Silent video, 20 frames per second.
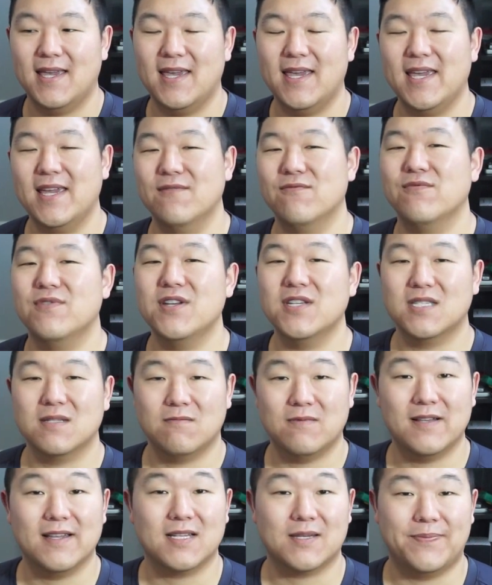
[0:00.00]
a
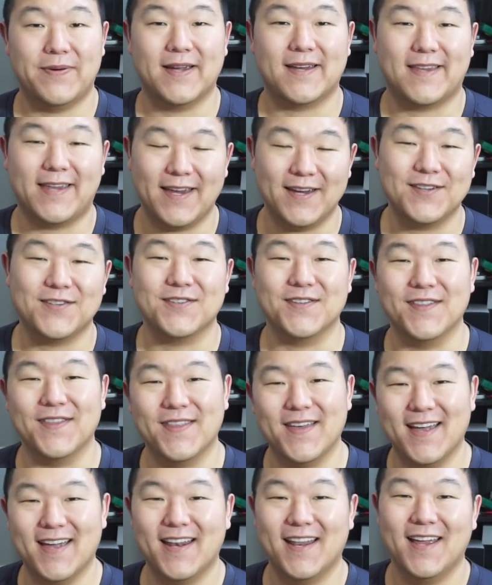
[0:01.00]
reasonable expectation
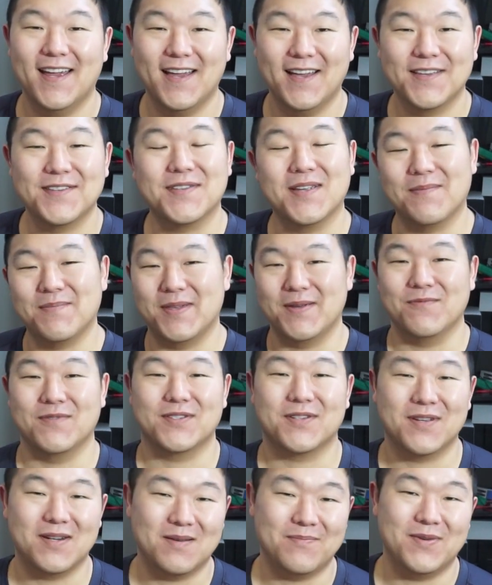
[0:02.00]
that something
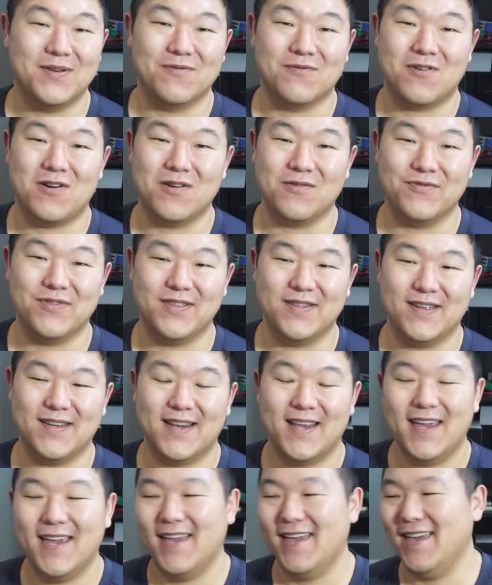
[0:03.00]
was going to be wrong with
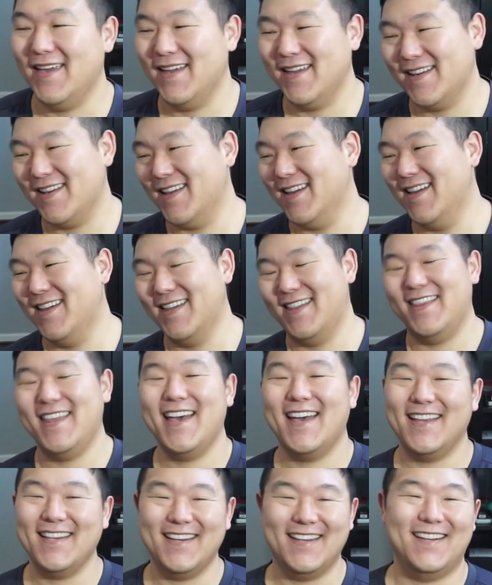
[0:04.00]
it. And
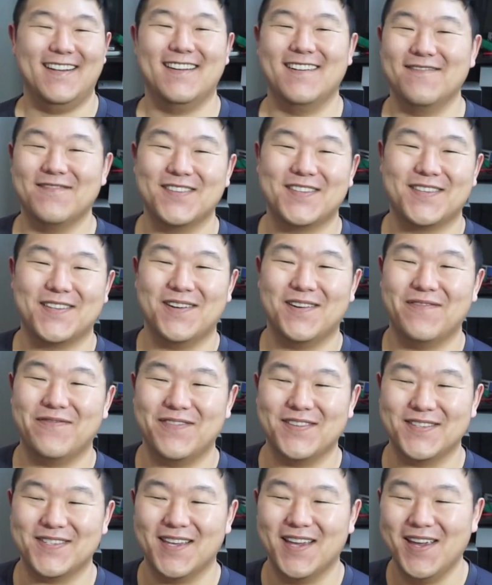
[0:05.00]
that in and of
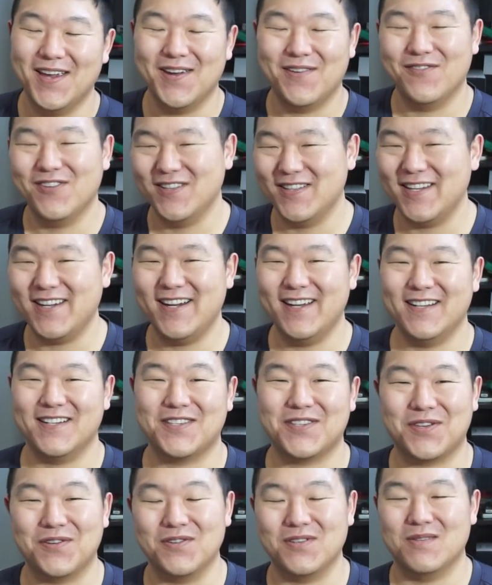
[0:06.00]
itself is really
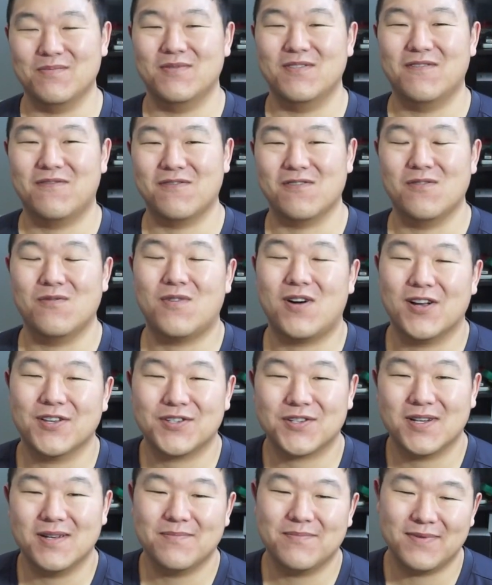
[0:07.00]
inexcusable for a
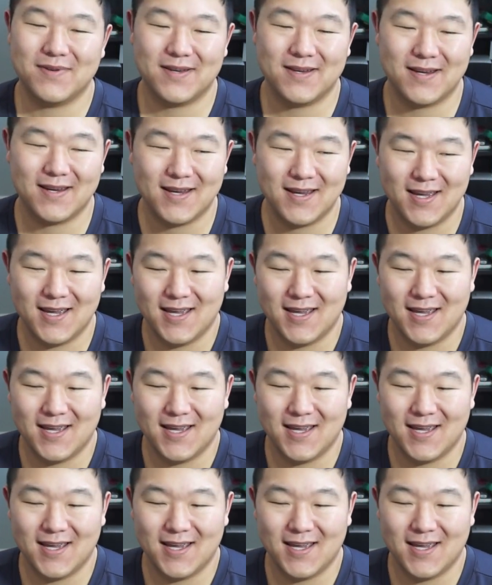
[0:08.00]
watch company.